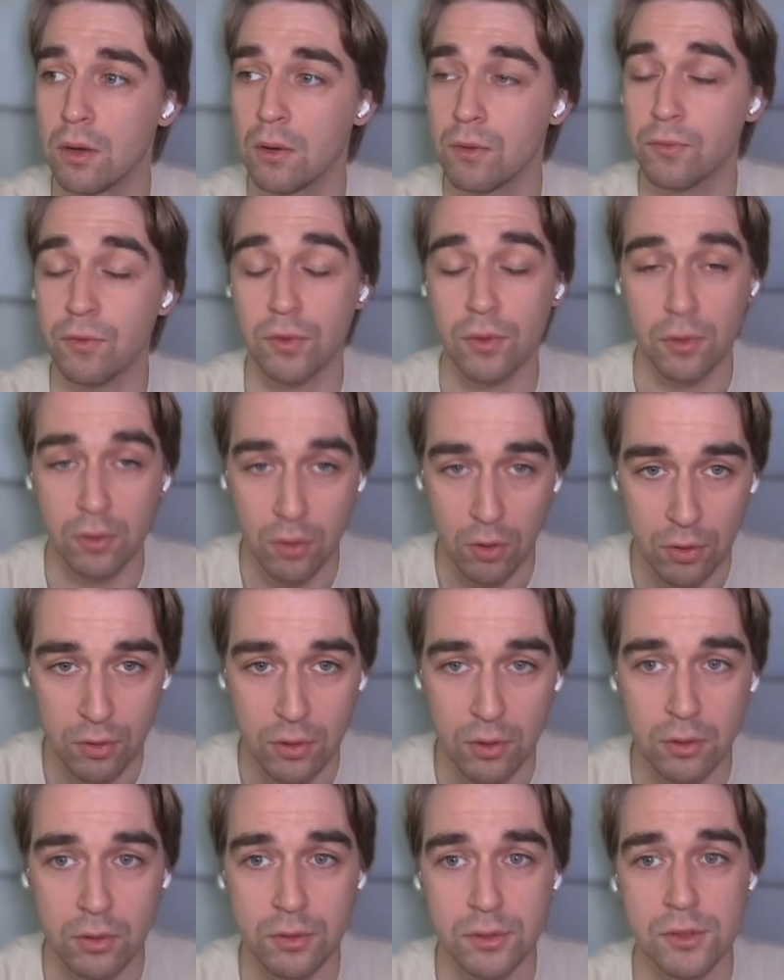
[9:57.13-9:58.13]
for the
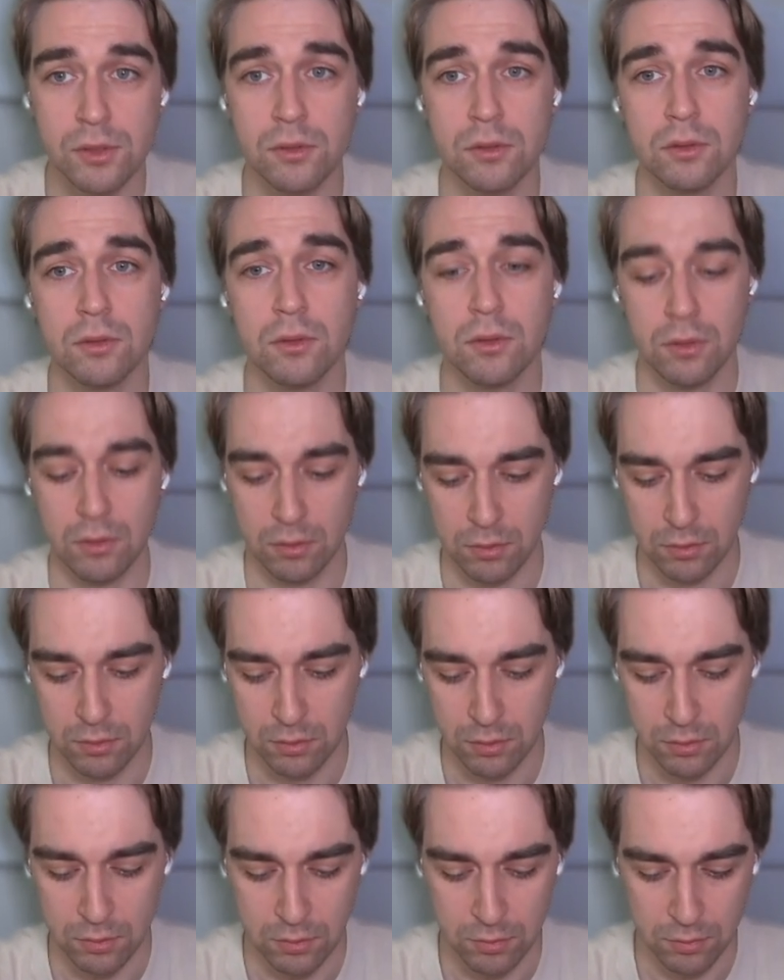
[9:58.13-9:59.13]
kernels.
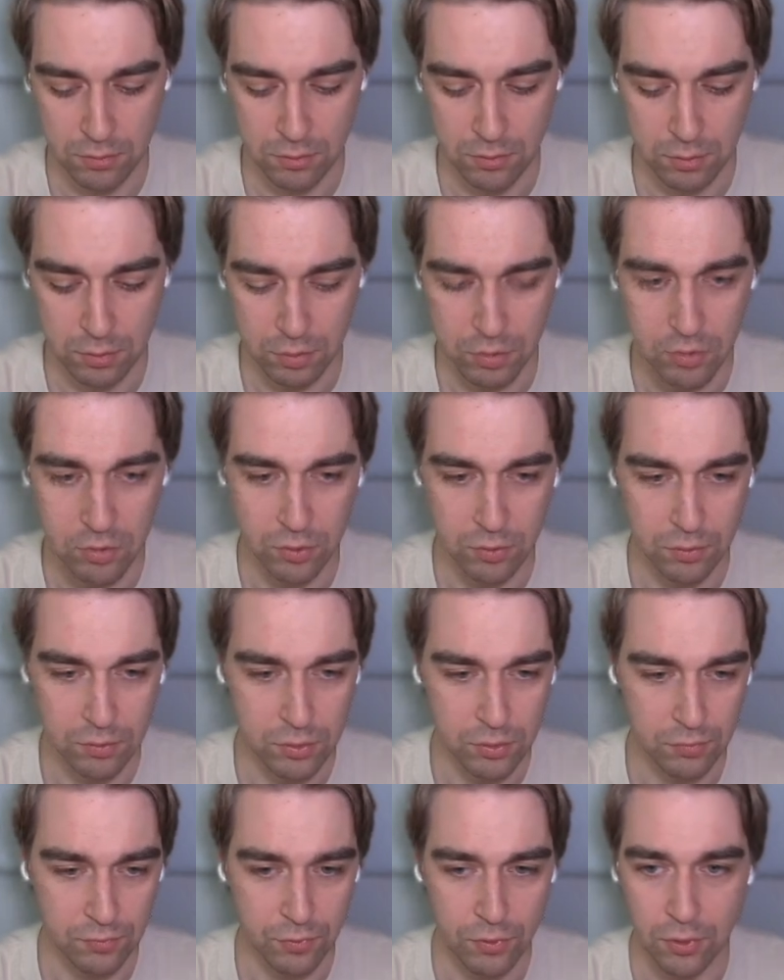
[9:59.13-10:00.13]
control.
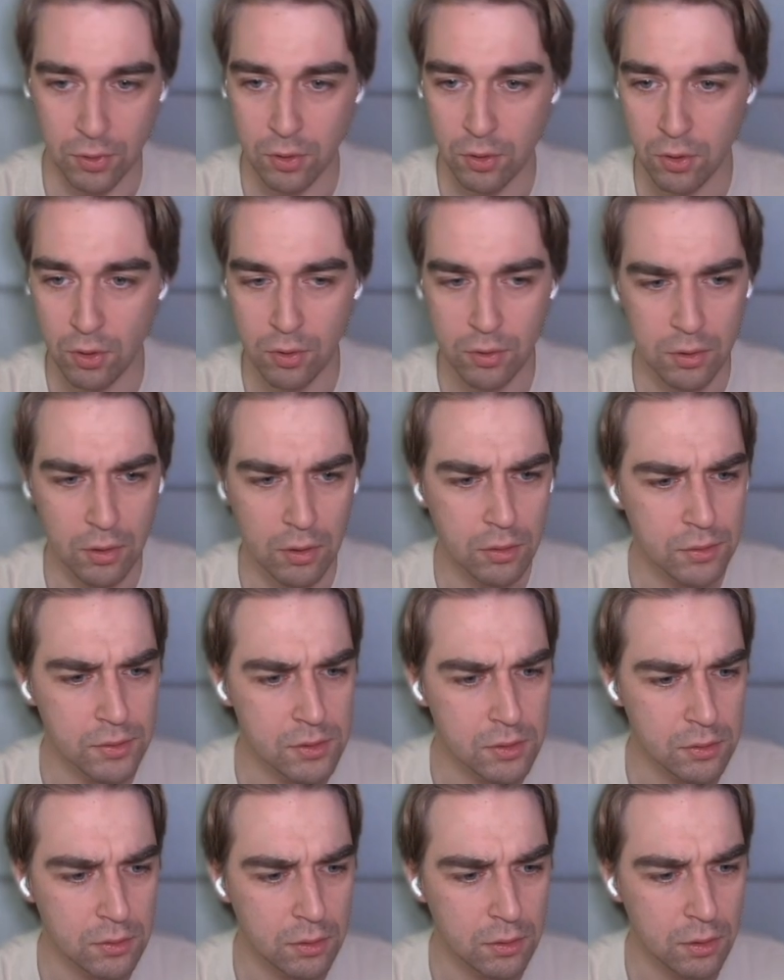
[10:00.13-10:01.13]
So for the
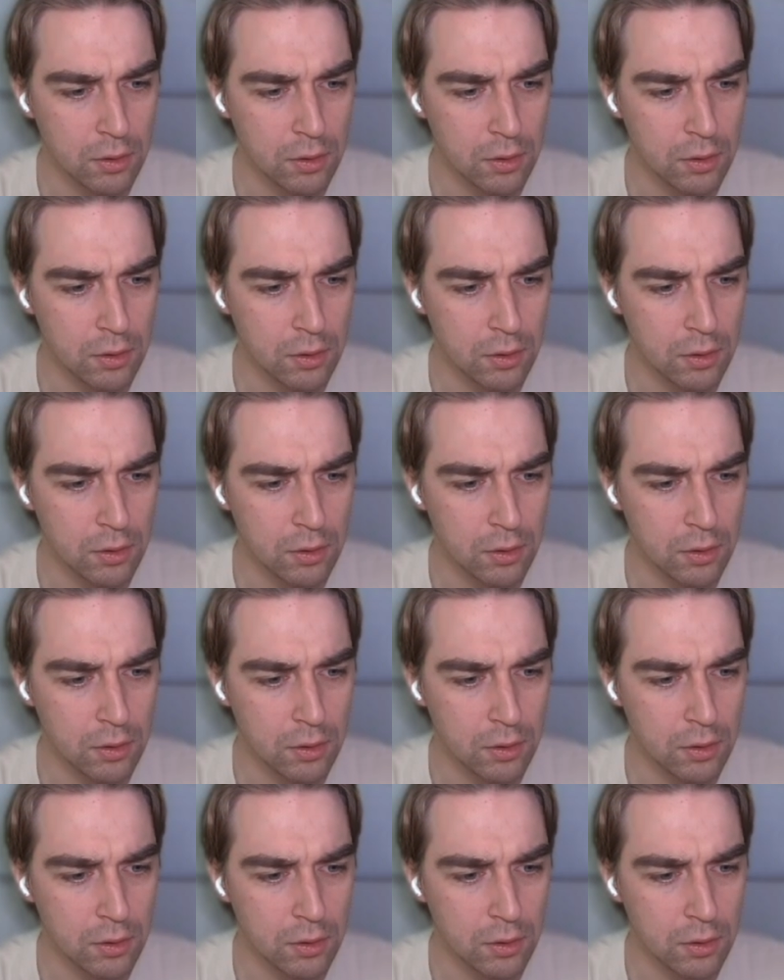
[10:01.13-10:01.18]
kernels